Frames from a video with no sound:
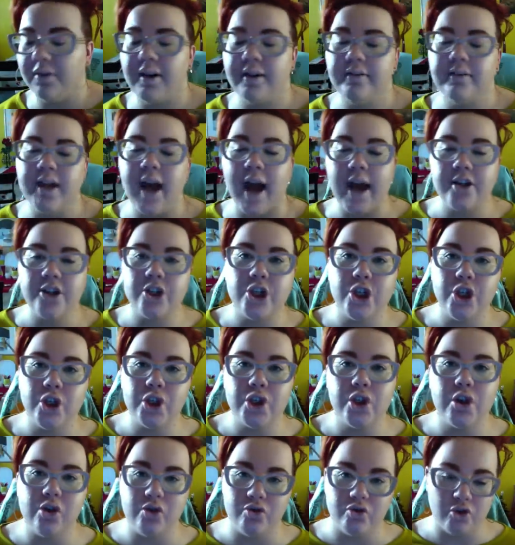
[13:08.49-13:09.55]
then that
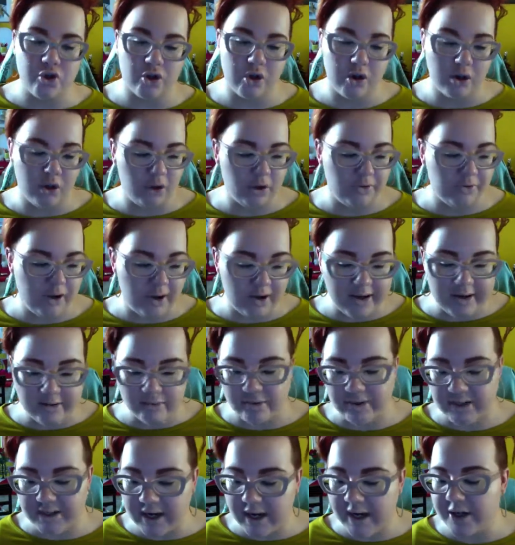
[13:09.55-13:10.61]
should control the
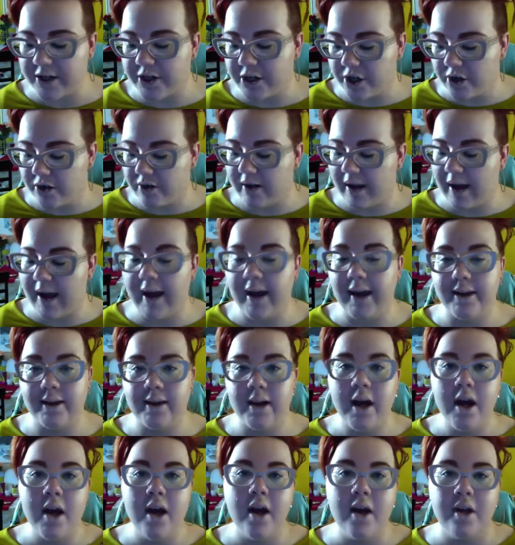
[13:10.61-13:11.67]
irritation and
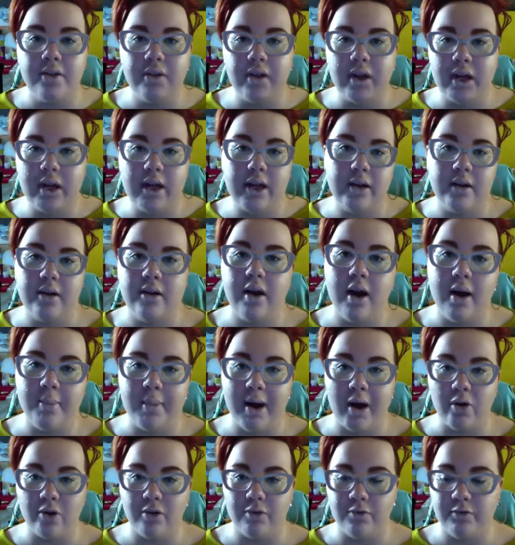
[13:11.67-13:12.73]
the
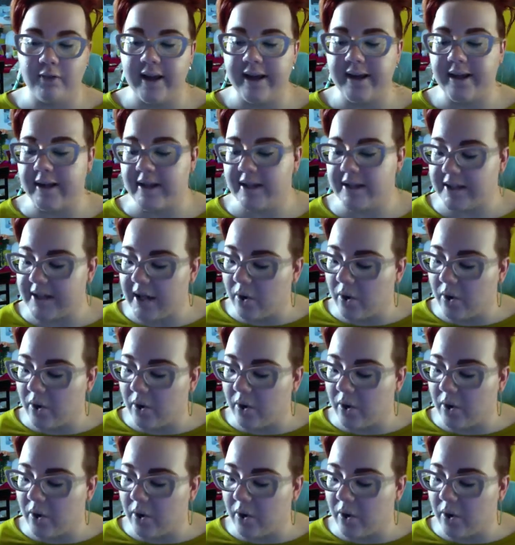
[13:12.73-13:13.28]
amount of flakiness.